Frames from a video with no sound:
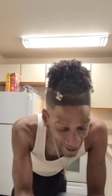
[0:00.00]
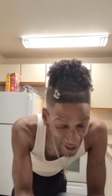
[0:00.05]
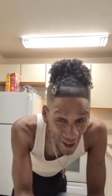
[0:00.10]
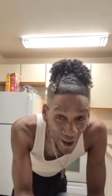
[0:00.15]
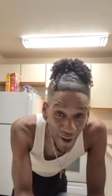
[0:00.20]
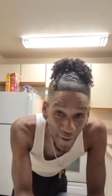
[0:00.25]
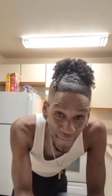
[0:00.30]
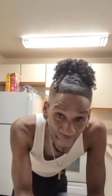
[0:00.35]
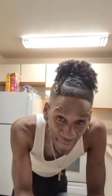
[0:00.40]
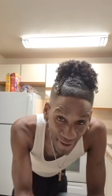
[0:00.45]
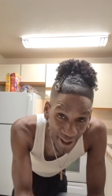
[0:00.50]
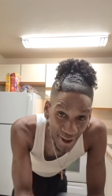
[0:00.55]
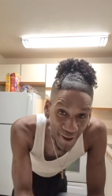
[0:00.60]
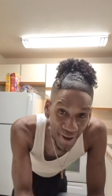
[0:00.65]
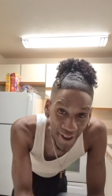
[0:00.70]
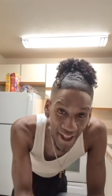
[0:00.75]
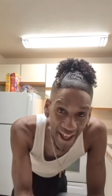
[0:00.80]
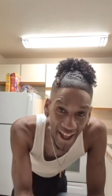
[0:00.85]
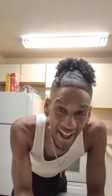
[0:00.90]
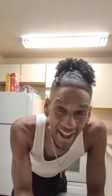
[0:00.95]
Do y'all
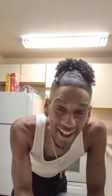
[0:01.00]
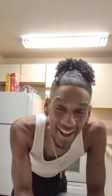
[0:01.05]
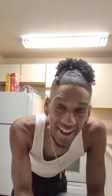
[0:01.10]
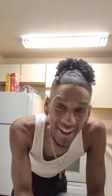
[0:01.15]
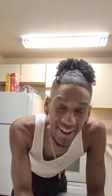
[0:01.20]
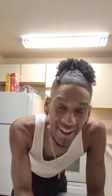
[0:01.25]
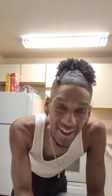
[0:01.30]
feel that?